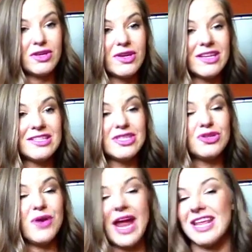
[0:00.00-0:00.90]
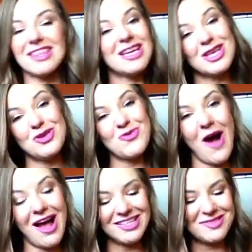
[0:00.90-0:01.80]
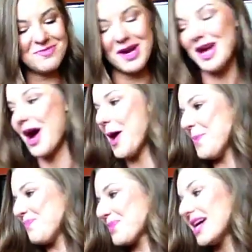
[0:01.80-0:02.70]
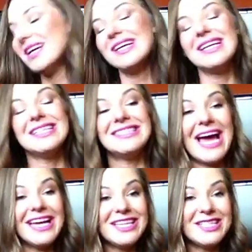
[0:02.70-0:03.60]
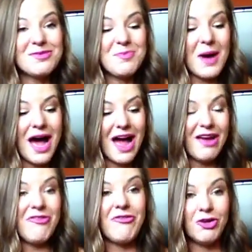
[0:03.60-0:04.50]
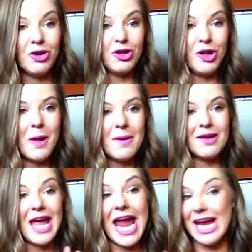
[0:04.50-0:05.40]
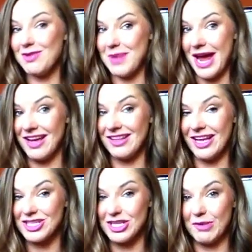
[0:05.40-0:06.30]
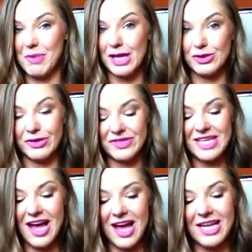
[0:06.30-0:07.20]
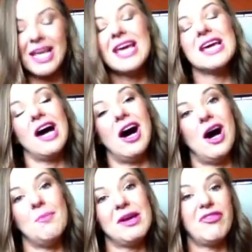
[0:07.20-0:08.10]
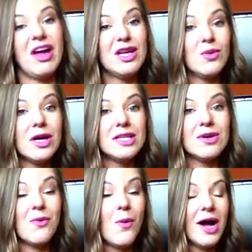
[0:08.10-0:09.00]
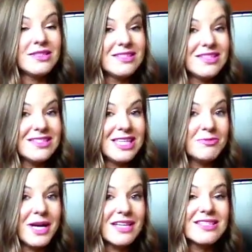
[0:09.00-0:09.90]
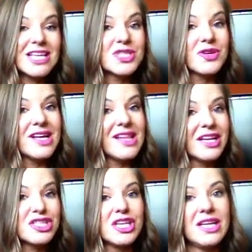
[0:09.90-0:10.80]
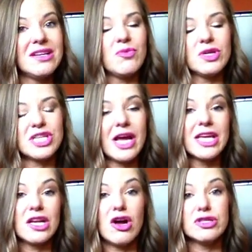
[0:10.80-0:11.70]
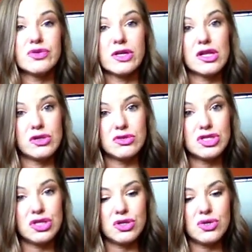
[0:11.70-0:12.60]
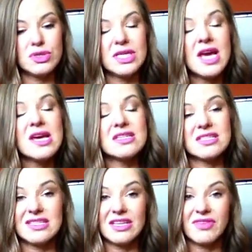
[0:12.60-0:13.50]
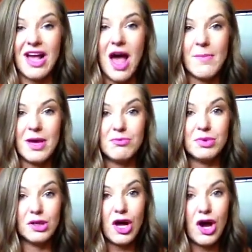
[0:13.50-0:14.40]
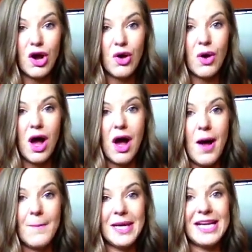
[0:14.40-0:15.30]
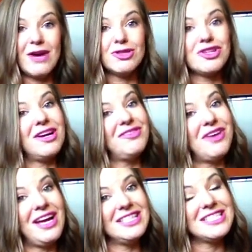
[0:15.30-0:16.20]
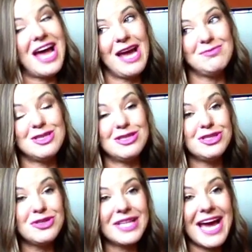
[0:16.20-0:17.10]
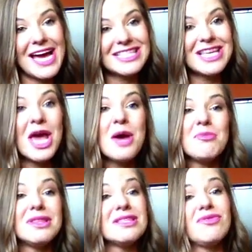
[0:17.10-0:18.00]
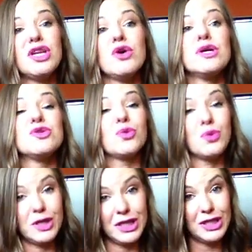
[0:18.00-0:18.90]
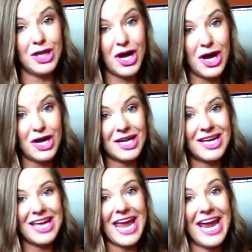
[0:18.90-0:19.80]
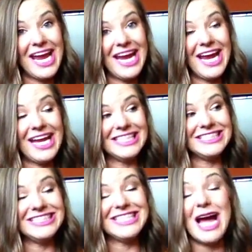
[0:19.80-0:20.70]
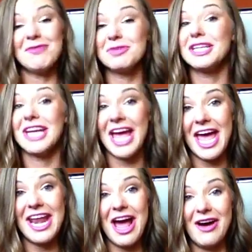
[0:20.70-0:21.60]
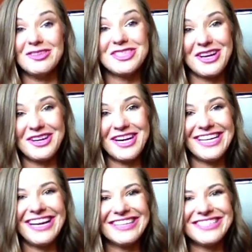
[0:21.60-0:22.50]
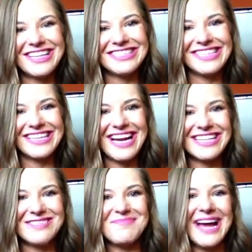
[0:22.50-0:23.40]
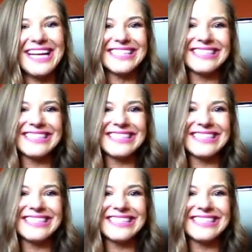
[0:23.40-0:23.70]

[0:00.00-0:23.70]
you can do anything you want. But um that is my full handbag collection by Louis Vuitton. Um, if anyone wants to see my accessory collection, which I can also include shoes, just leave a comment below um, and I will try to find time to do that. But this video is really long and I'm going to head out. All right, I'll talk to you later guys. Bye.